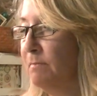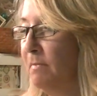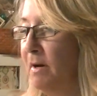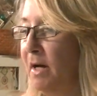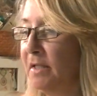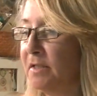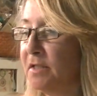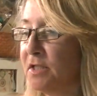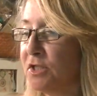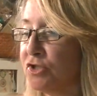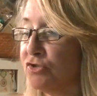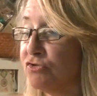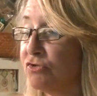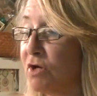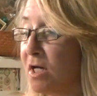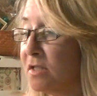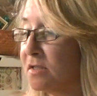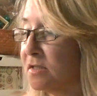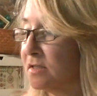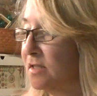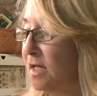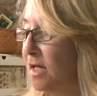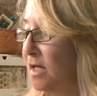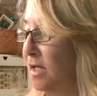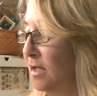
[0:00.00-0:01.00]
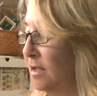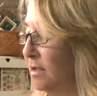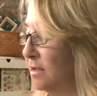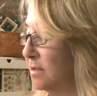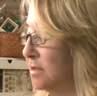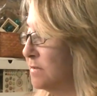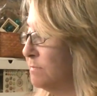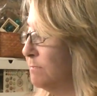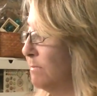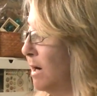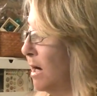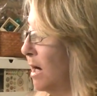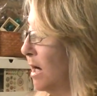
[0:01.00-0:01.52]
my distress
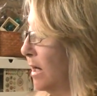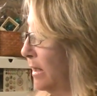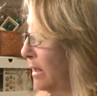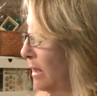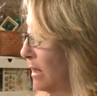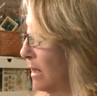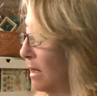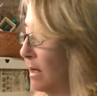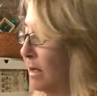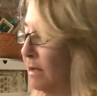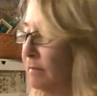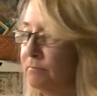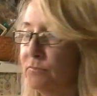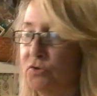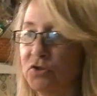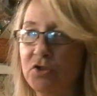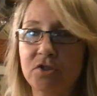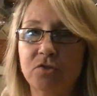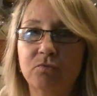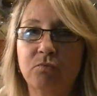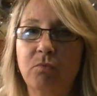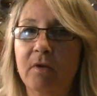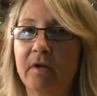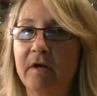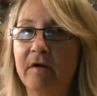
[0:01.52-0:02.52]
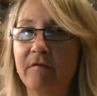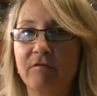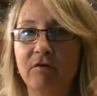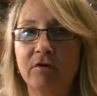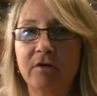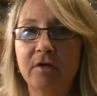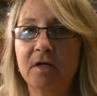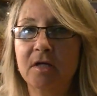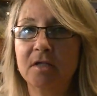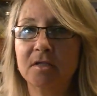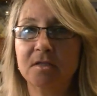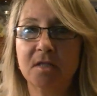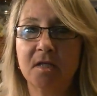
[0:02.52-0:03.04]
inks, my just whatever
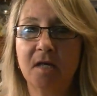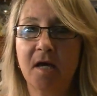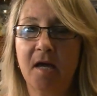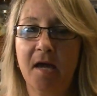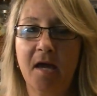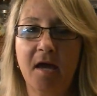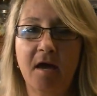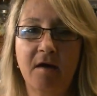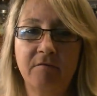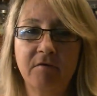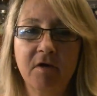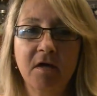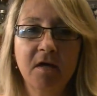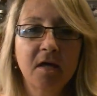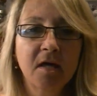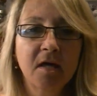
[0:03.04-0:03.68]
it is that I have.